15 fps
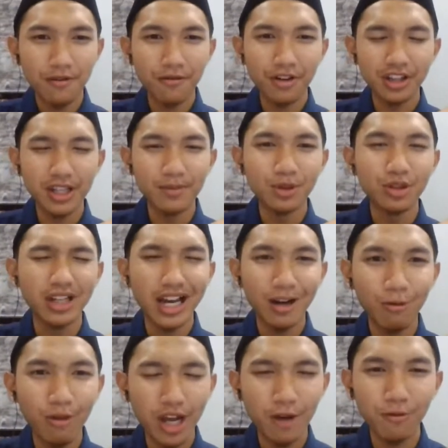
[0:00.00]
for them to get
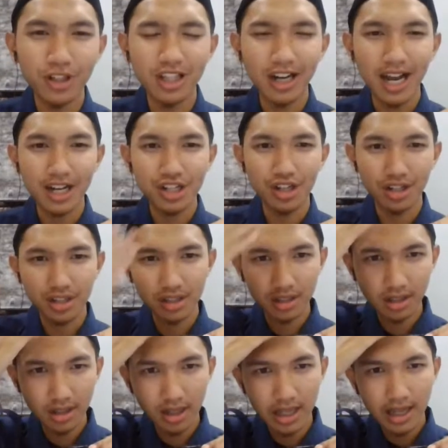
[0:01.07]
away with their actions.